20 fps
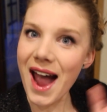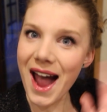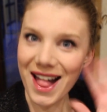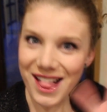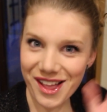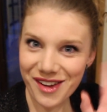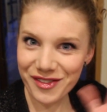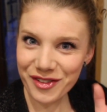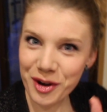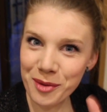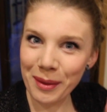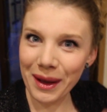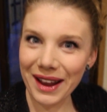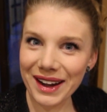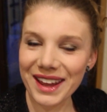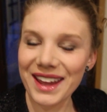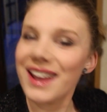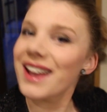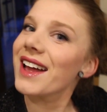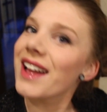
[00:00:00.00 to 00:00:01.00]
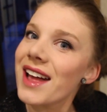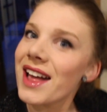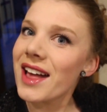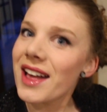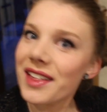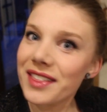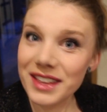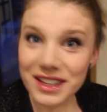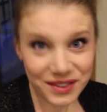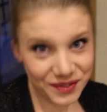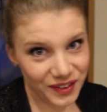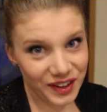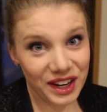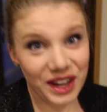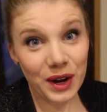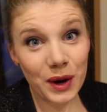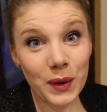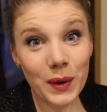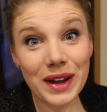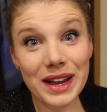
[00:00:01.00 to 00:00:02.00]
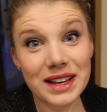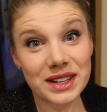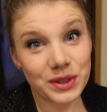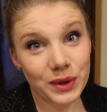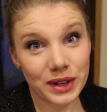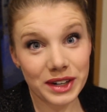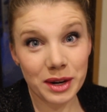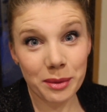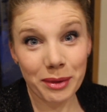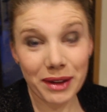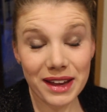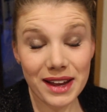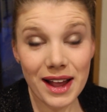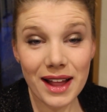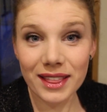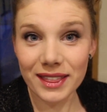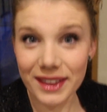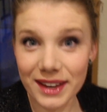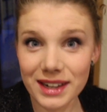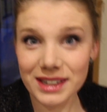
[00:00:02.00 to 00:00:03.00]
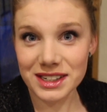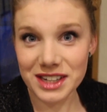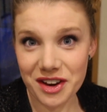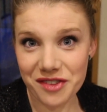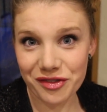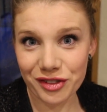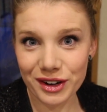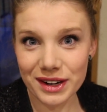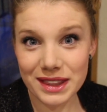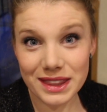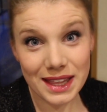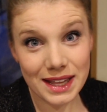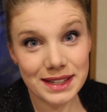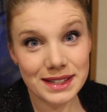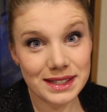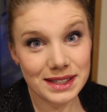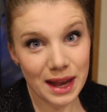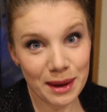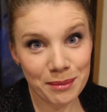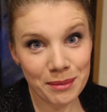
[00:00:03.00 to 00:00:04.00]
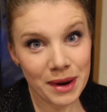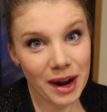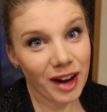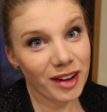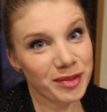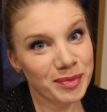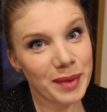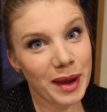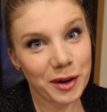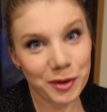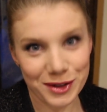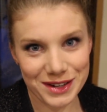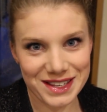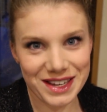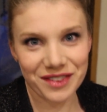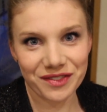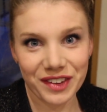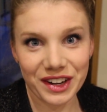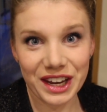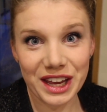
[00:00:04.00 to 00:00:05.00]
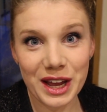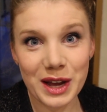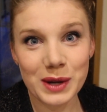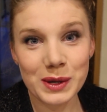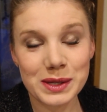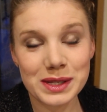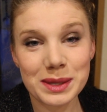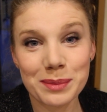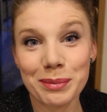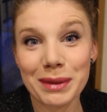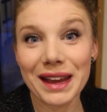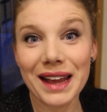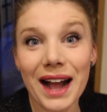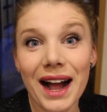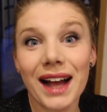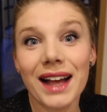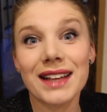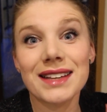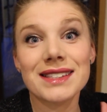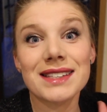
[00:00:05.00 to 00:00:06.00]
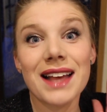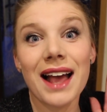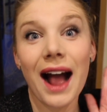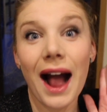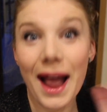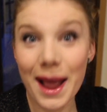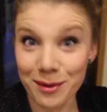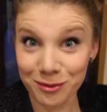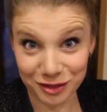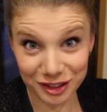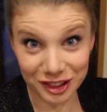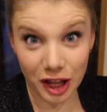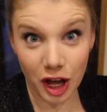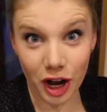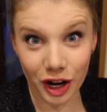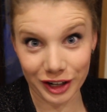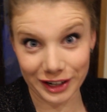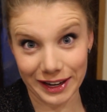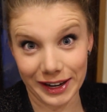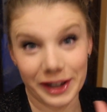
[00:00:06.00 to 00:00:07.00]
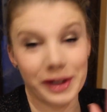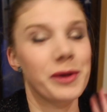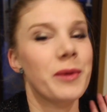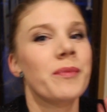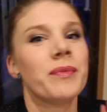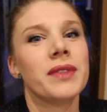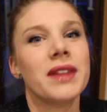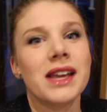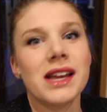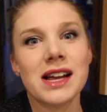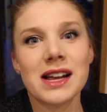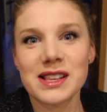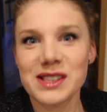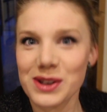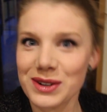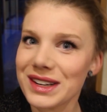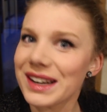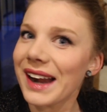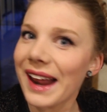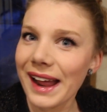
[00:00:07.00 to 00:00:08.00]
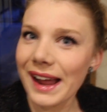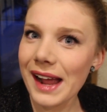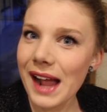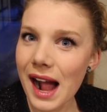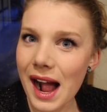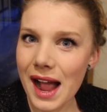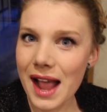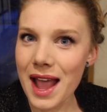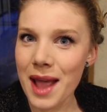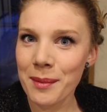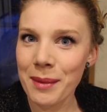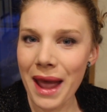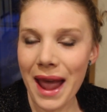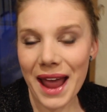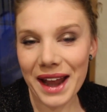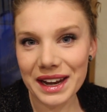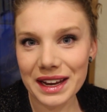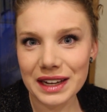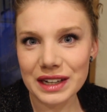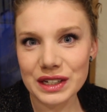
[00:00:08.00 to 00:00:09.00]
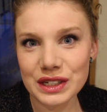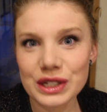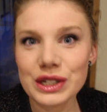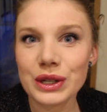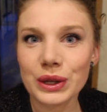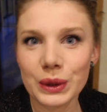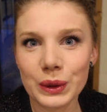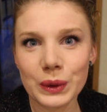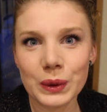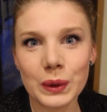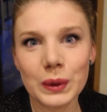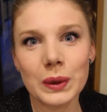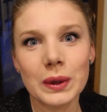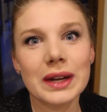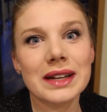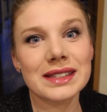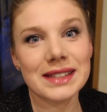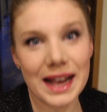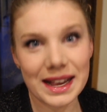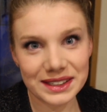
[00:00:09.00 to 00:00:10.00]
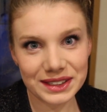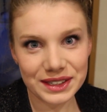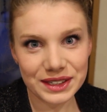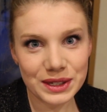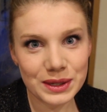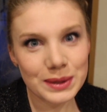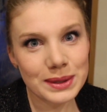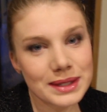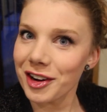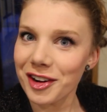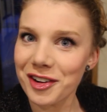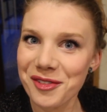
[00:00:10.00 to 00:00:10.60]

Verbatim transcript: Hello everybody! This video is going to be a little different than some of my recent videos because I'm vlogging. So today I am heading to Saskatoon